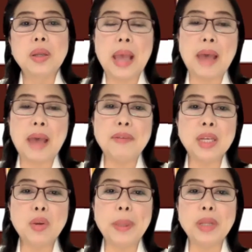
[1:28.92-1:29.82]
having an
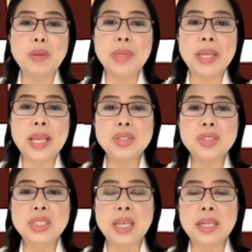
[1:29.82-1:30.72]
open
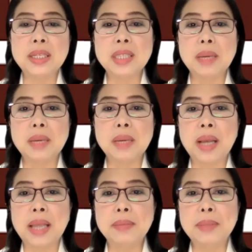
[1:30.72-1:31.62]
communication channels
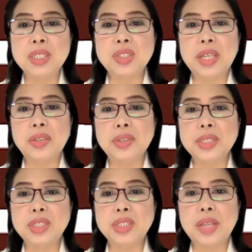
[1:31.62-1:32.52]
among
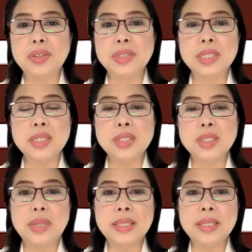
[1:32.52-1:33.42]
administrators, educators, and
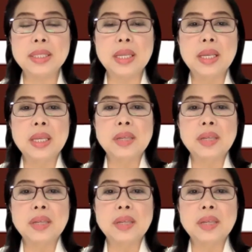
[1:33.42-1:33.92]
students,